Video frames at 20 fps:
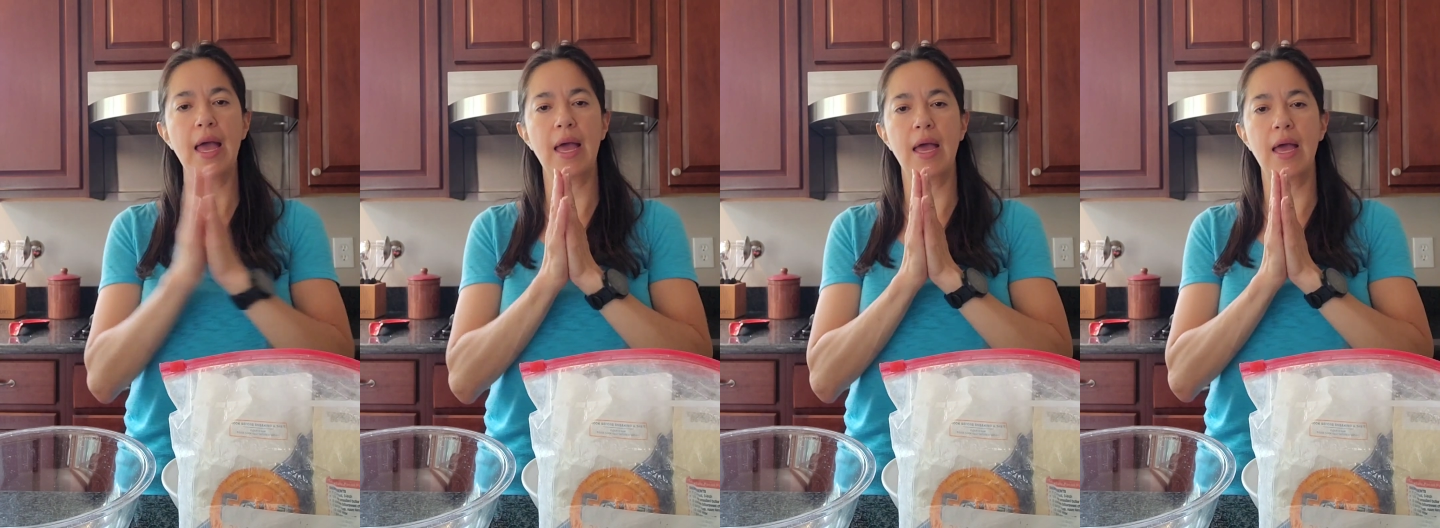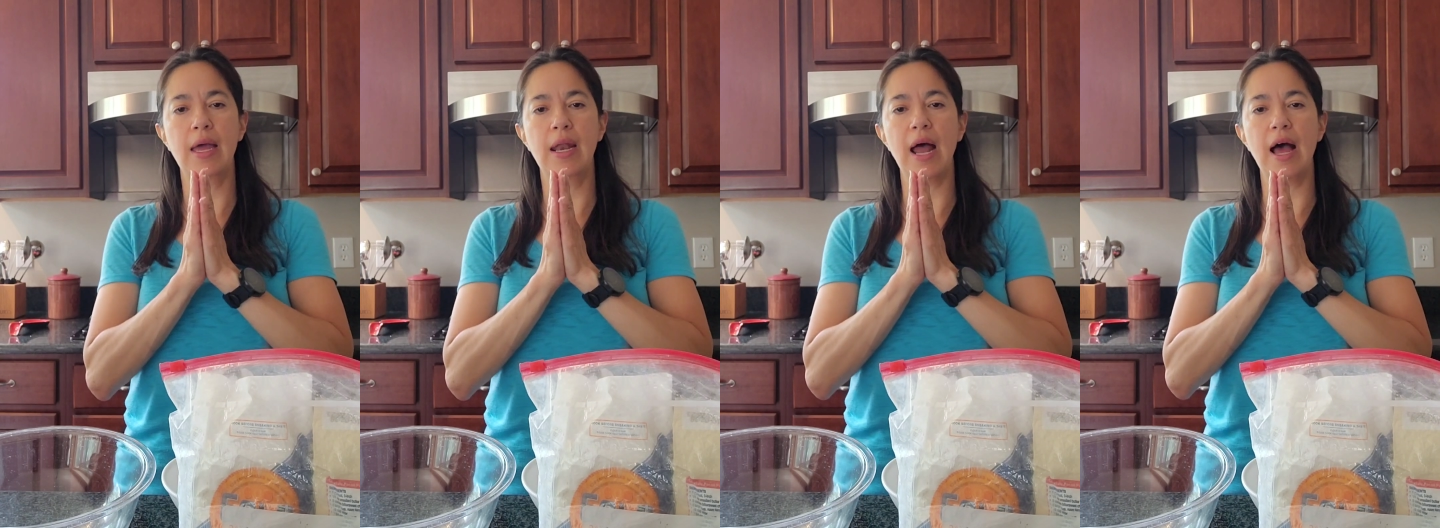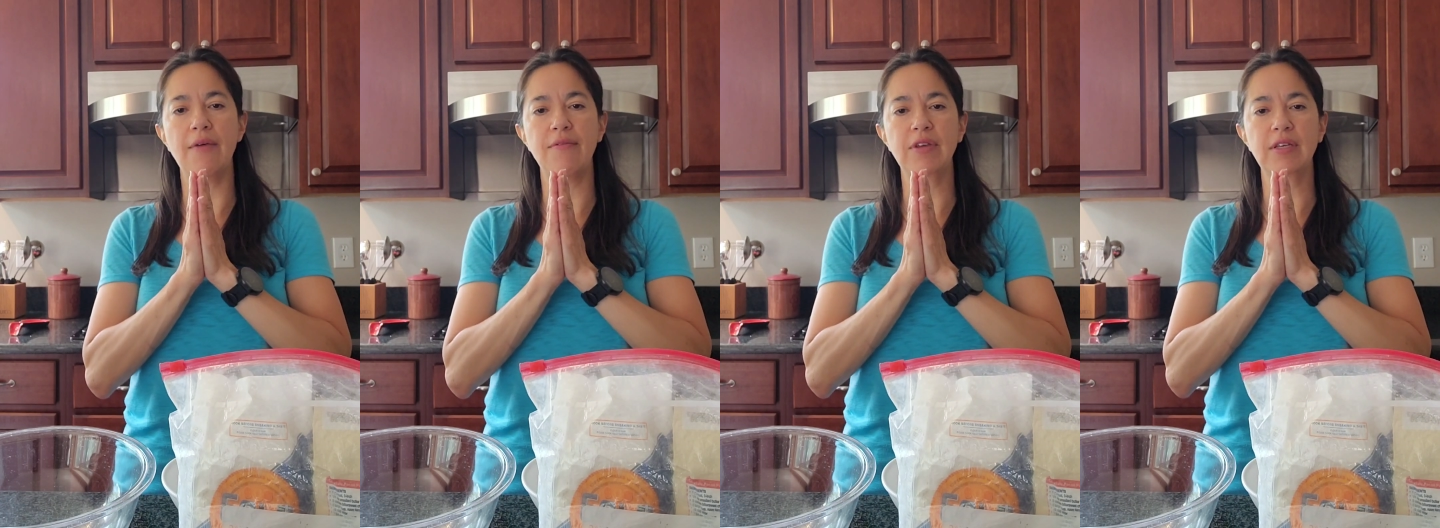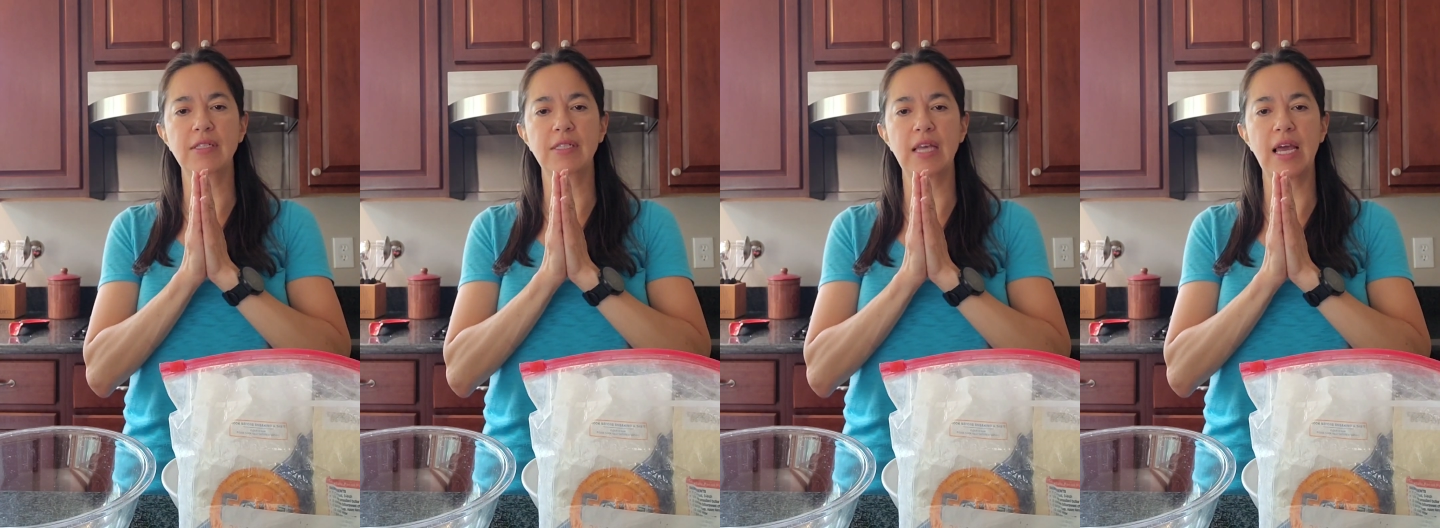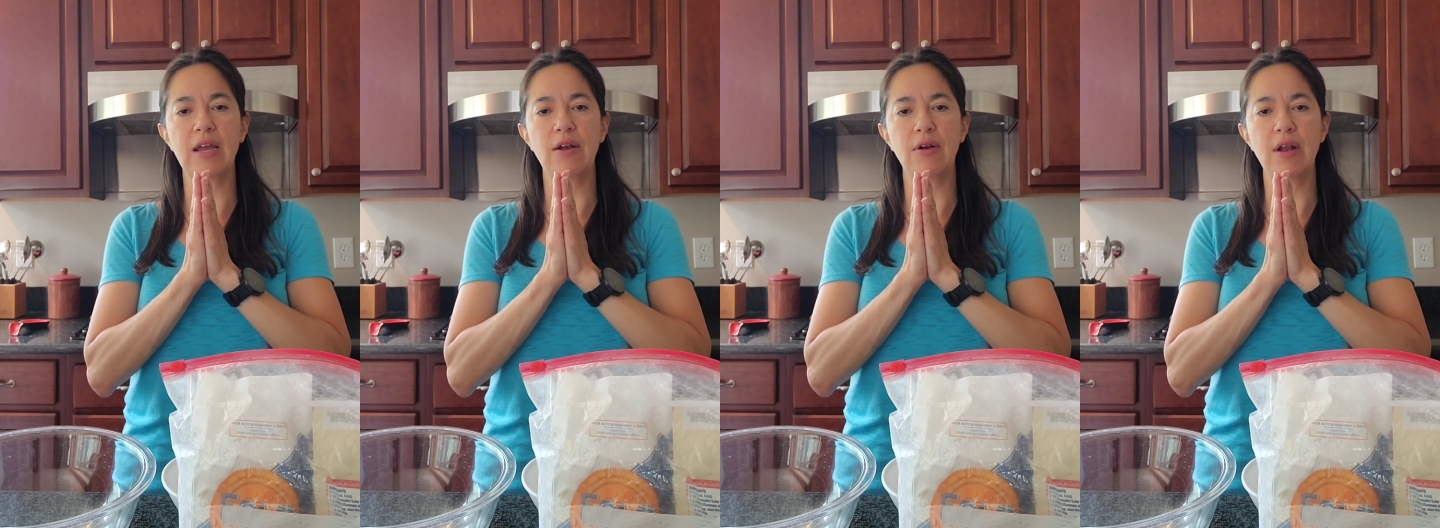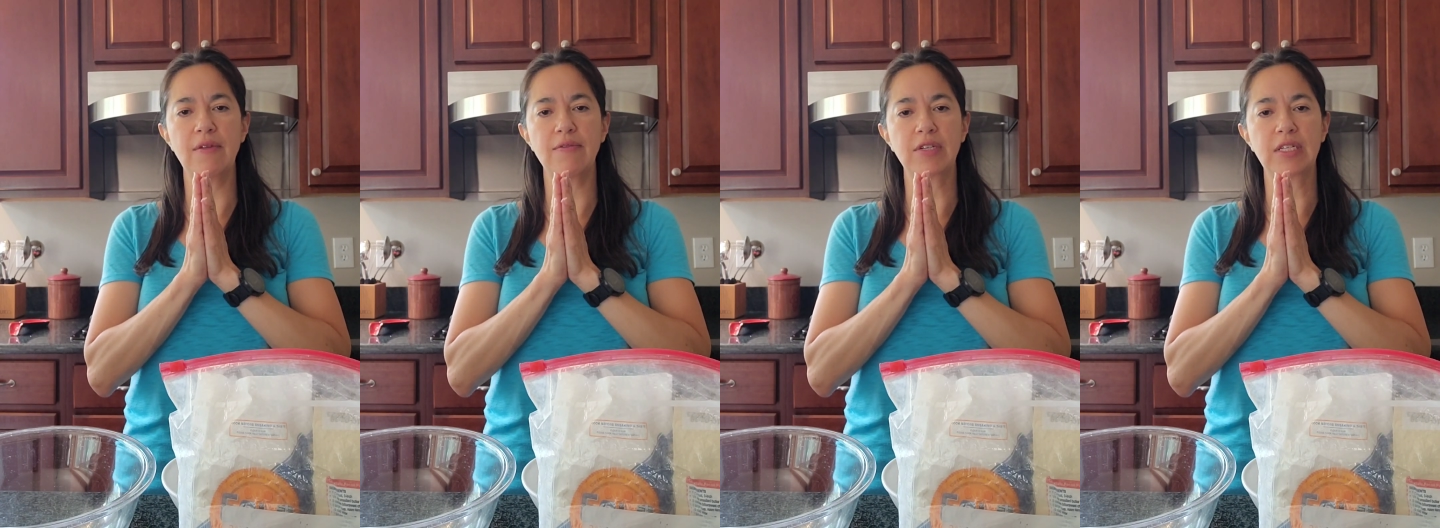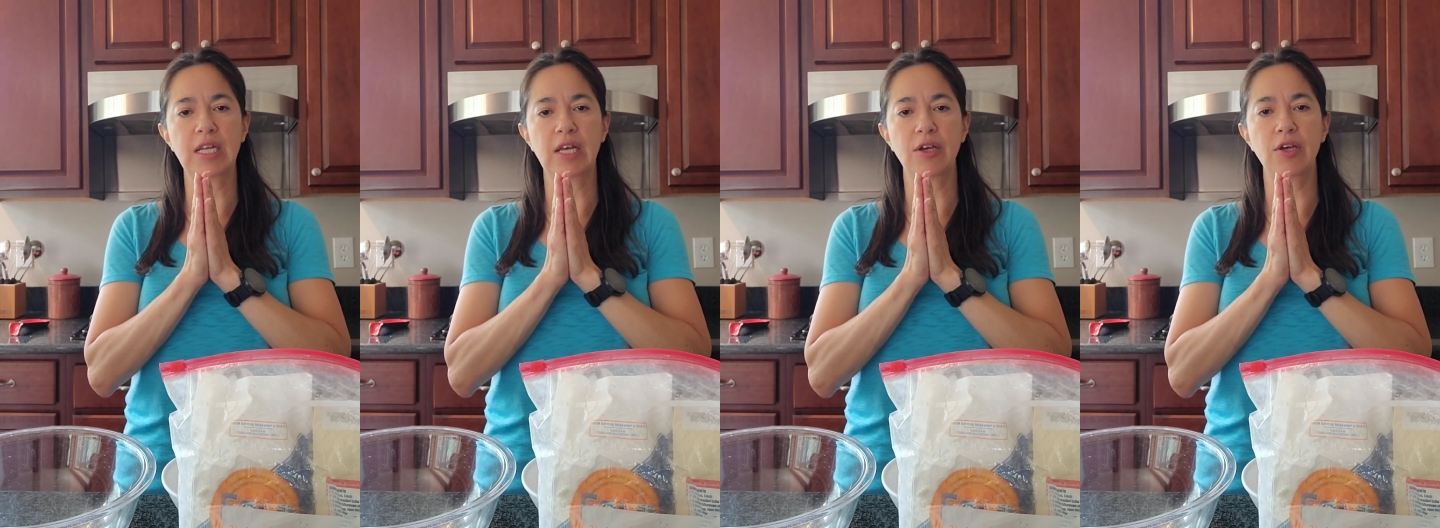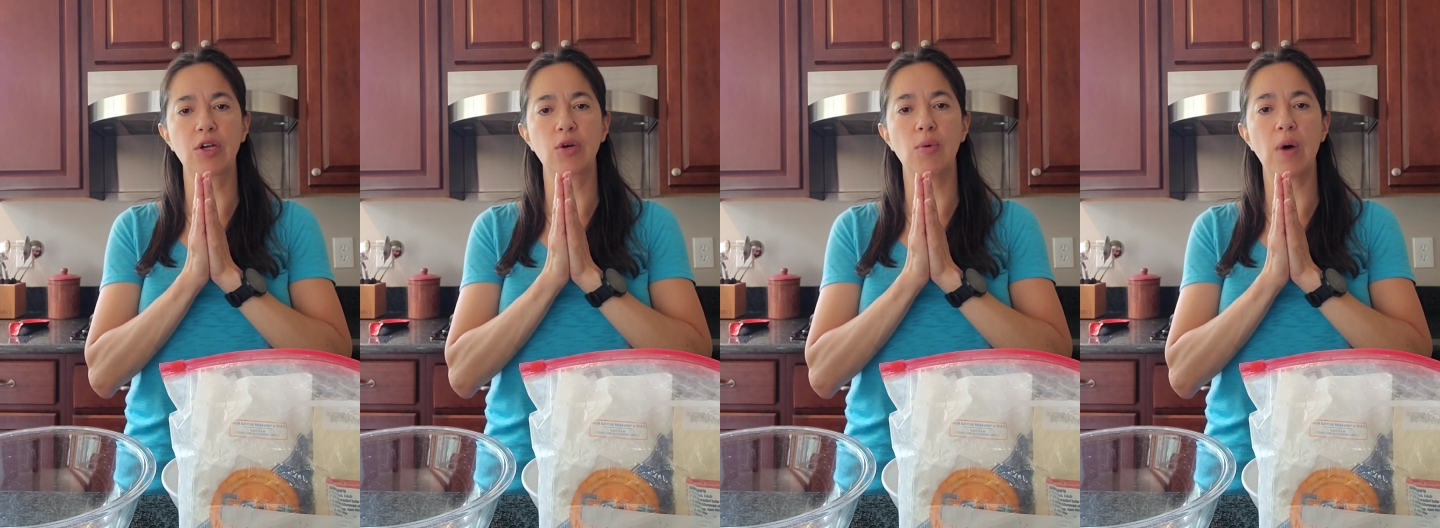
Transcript: And obviously I don't have to tell you to